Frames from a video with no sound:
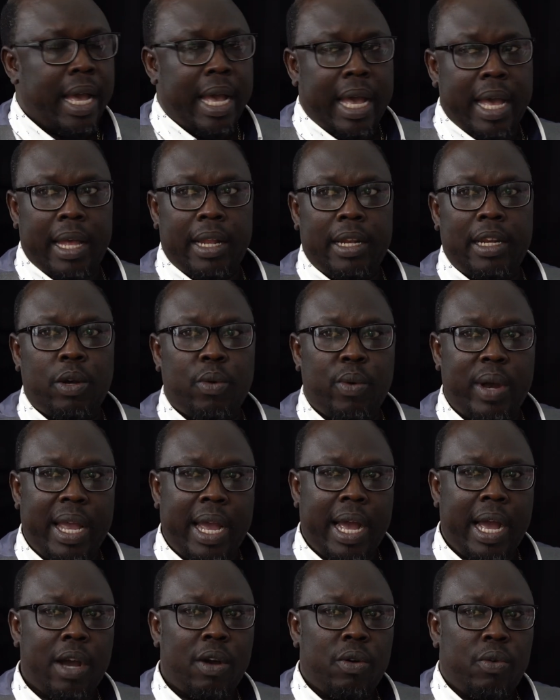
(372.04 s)
and the way
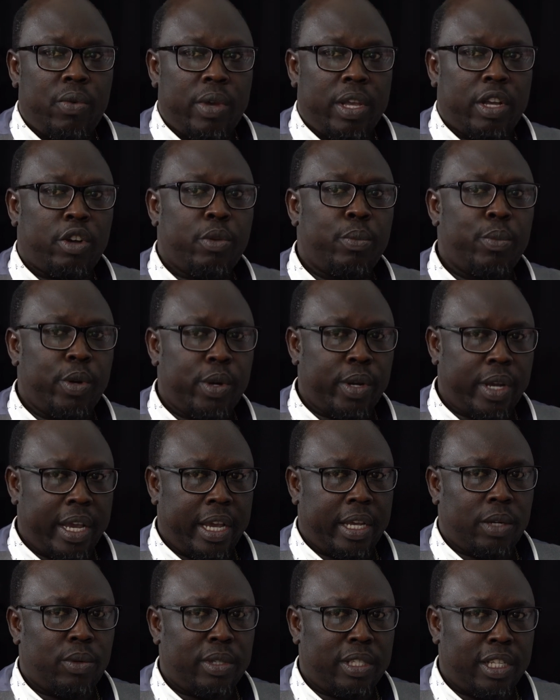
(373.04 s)
how we
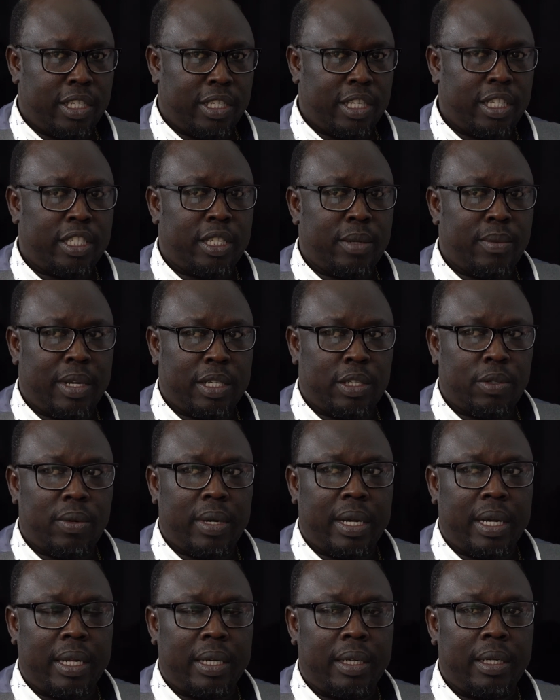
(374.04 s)
communicate with the system as
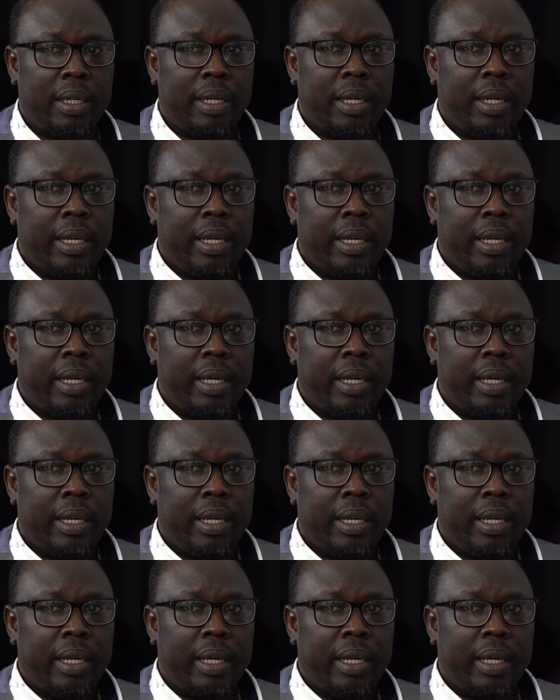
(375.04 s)
well.